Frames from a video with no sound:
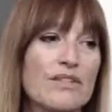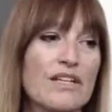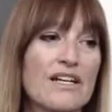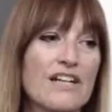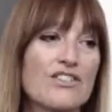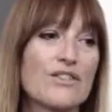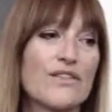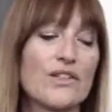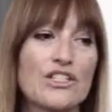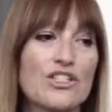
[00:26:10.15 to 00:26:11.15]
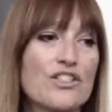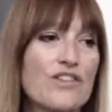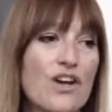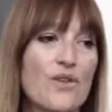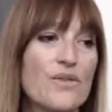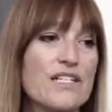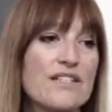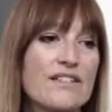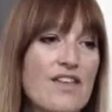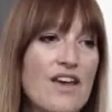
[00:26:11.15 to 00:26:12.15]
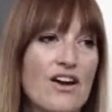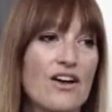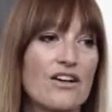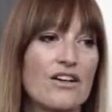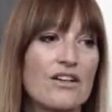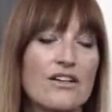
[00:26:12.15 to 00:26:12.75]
Like, I just feel like she's always there.